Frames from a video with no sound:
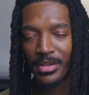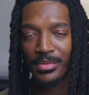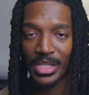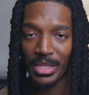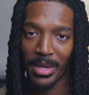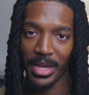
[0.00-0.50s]
of
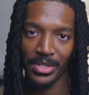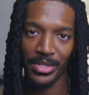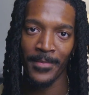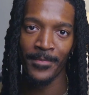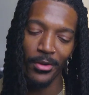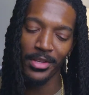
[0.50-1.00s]
C major.
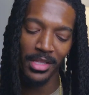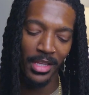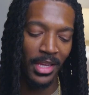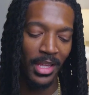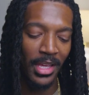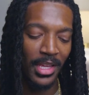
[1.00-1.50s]
Voice
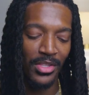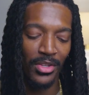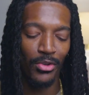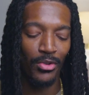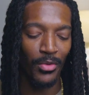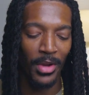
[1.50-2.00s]
leading is a
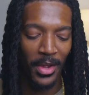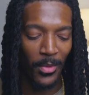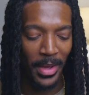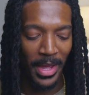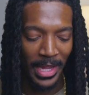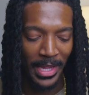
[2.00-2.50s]
great
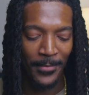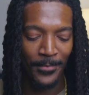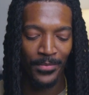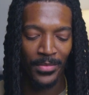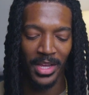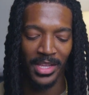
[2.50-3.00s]
way,
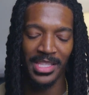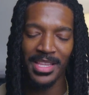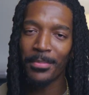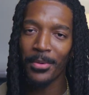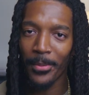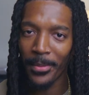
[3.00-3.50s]
a
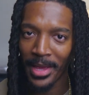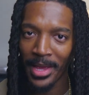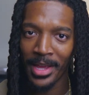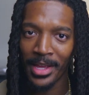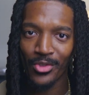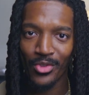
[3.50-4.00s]
simple
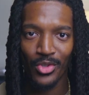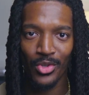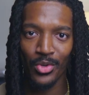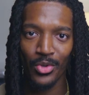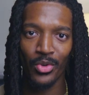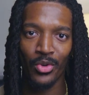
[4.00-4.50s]
way
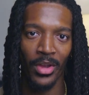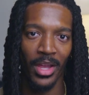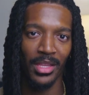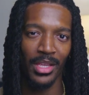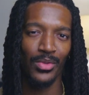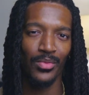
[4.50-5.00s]
to
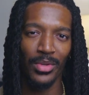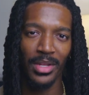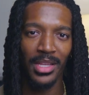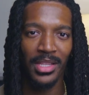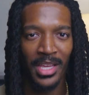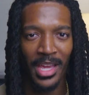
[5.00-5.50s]
create these
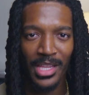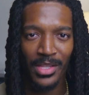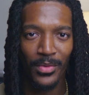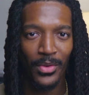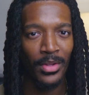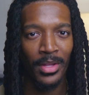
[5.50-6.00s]
really
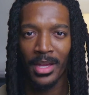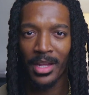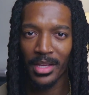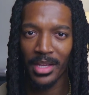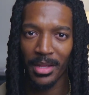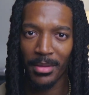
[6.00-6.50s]
tasteful and
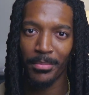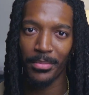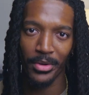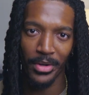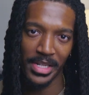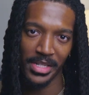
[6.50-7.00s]
elegant
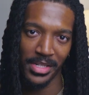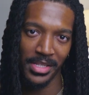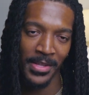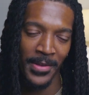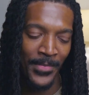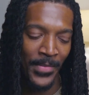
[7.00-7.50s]

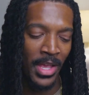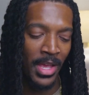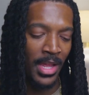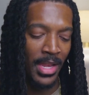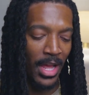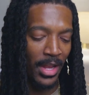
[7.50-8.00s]
progressions.
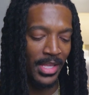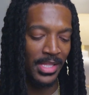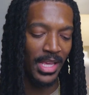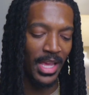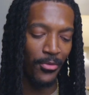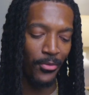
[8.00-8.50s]
Now, let's
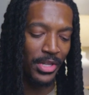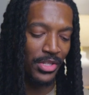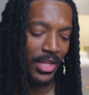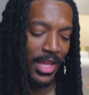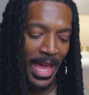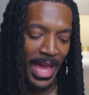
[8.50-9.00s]
say
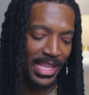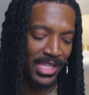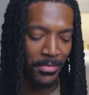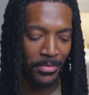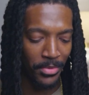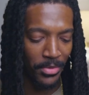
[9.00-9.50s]
originally I had
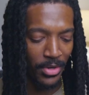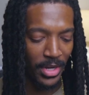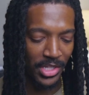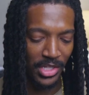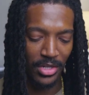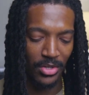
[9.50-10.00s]
some
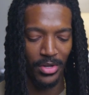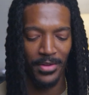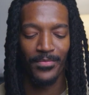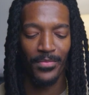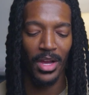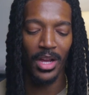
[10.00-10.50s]
progression
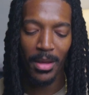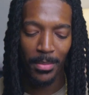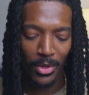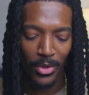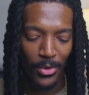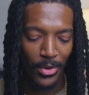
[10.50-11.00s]
or a couple
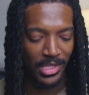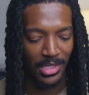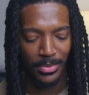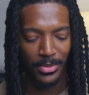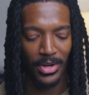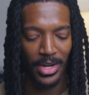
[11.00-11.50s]
of chords in
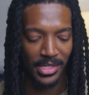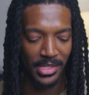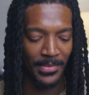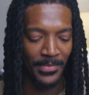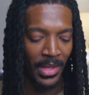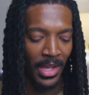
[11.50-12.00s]
the
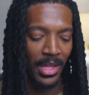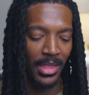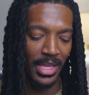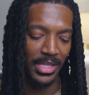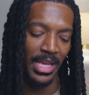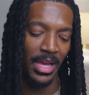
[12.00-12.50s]
progression
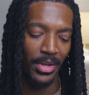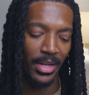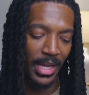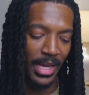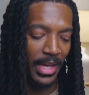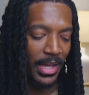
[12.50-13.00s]
that sounded
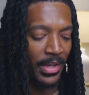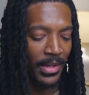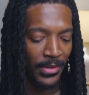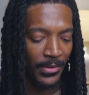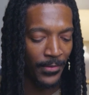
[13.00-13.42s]
like,